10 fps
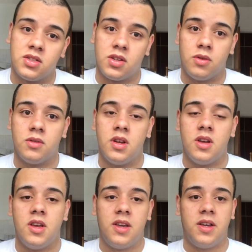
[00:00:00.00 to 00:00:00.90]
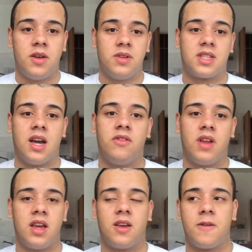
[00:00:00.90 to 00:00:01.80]
So, you know, it's kind of
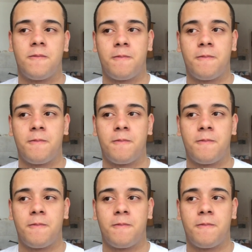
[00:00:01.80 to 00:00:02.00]
like